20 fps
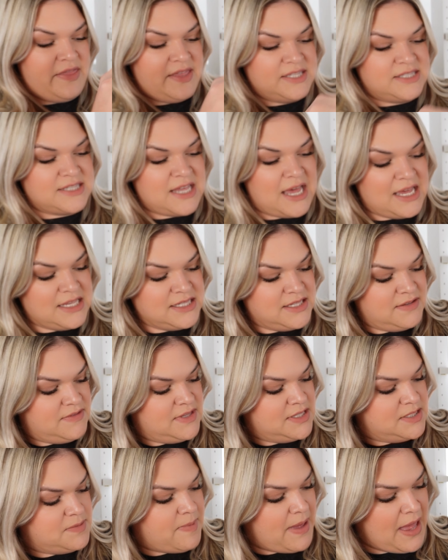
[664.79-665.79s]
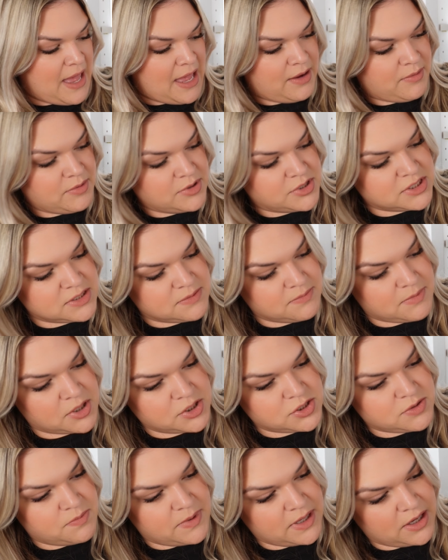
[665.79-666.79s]
The size of this bag, which is
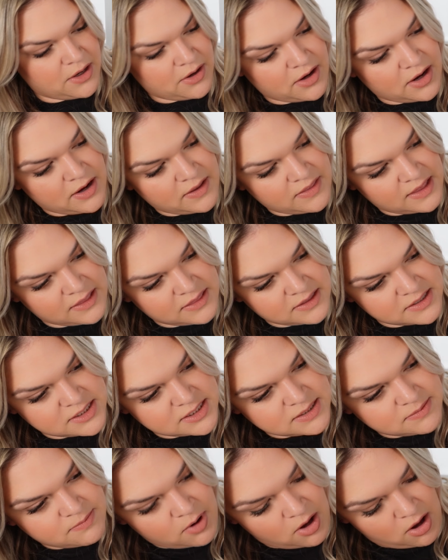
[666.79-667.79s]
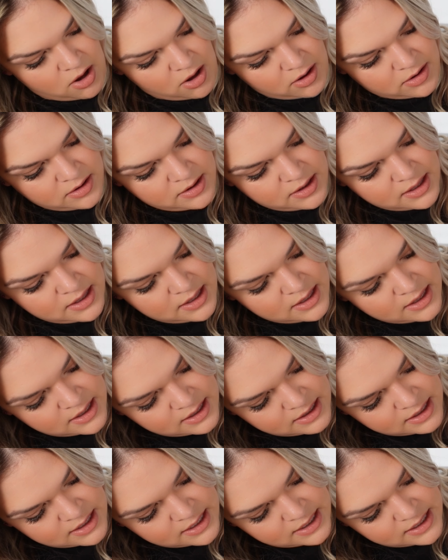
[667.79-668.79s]
much bigger than the small,
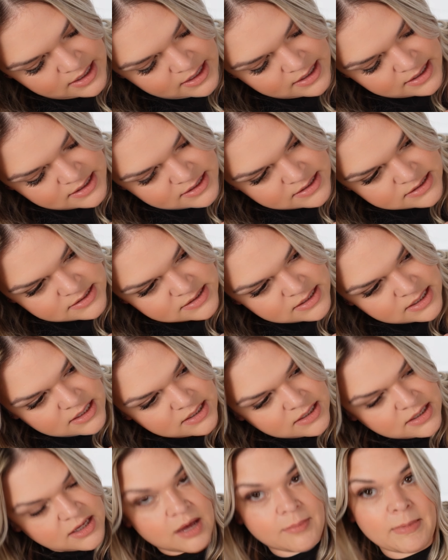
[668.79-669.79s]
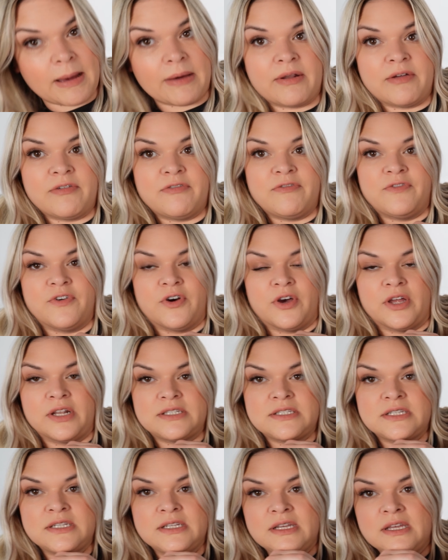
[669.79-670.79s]
is about a
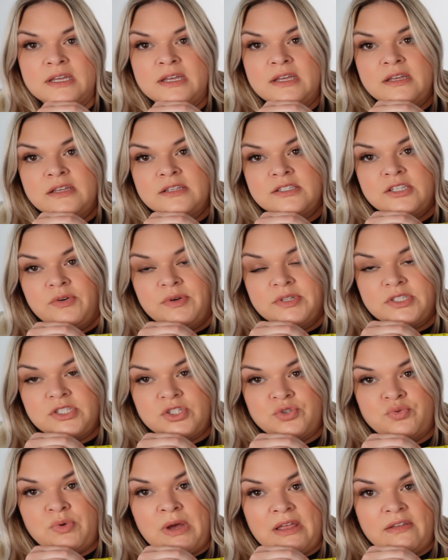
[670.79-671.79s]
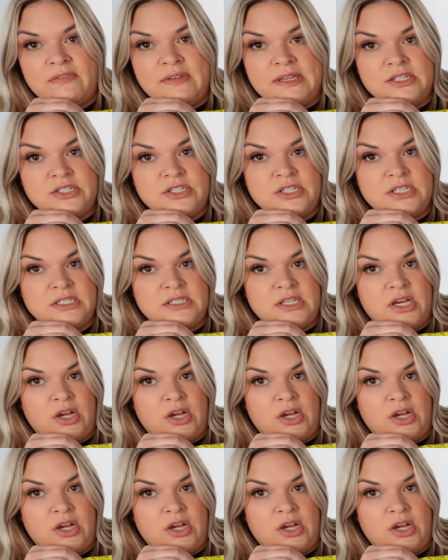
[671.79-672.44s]
foot. So it's twelve inches